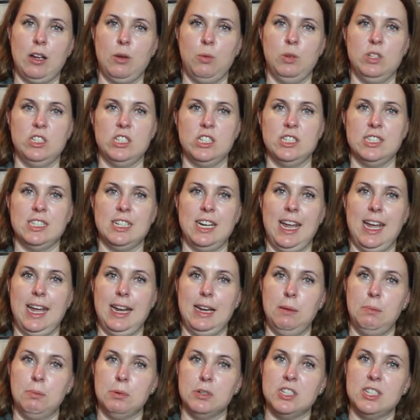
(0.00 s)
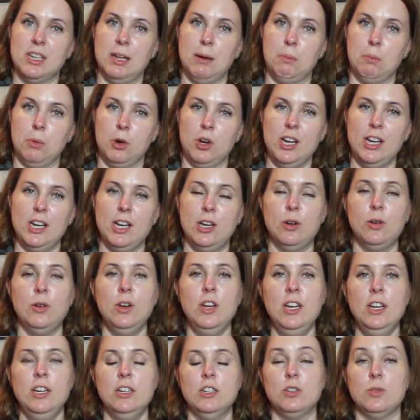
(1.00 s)
which is an 80% merino,
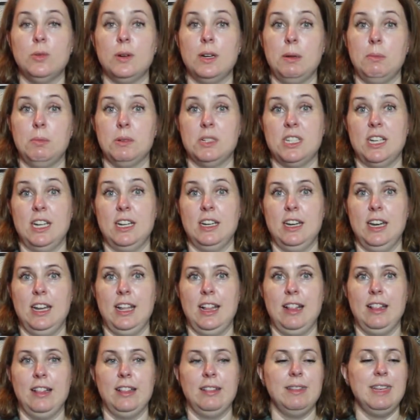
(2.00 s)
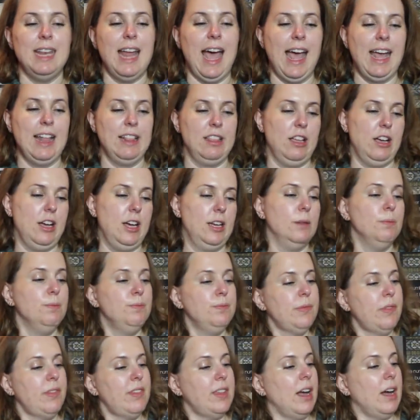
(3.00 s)
20% nylon
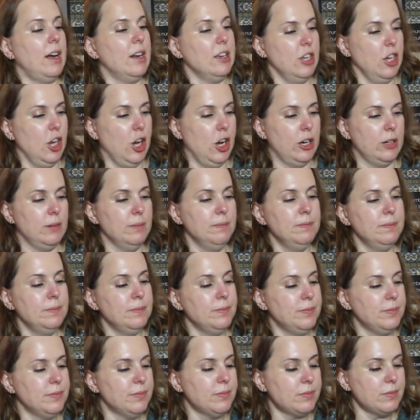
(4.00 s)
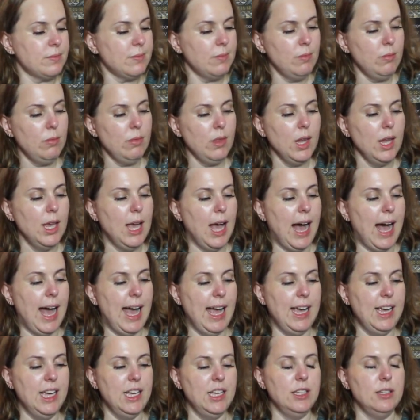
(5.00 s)
sock yarn.
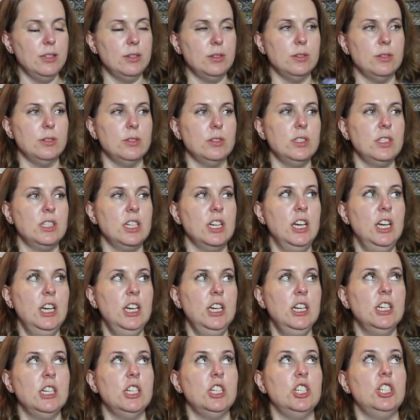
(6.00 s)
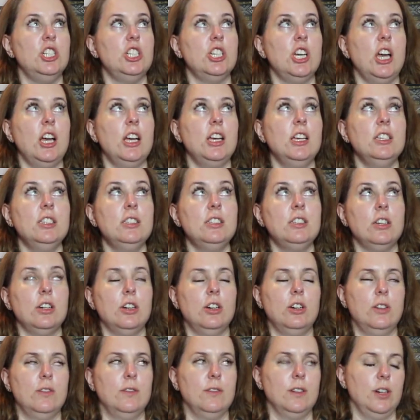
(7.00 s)
I used just
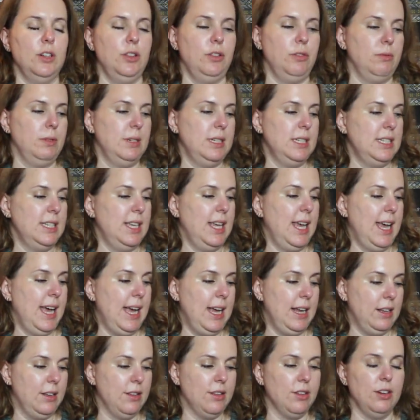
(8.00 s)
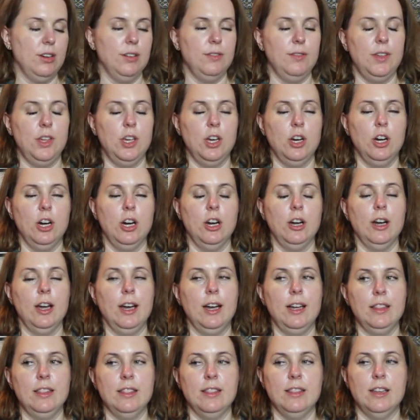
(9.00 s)
over 3 skeins of yarn
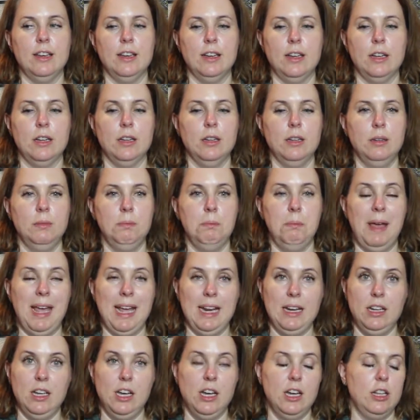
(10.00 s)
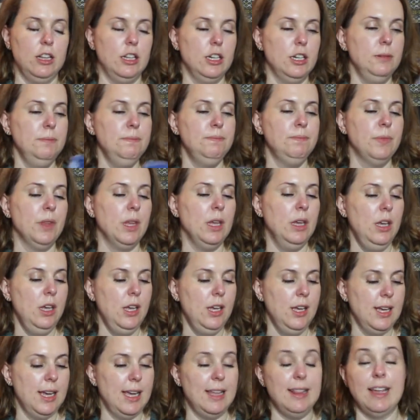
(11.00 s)
on the main color,
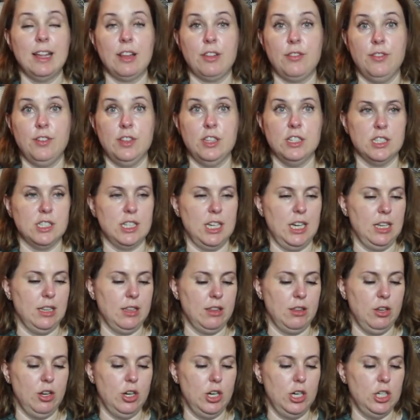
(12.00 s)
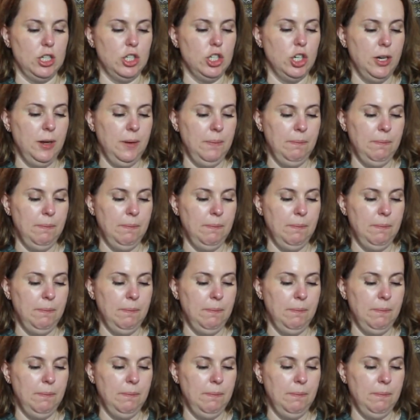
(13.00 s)
and that's for the size large.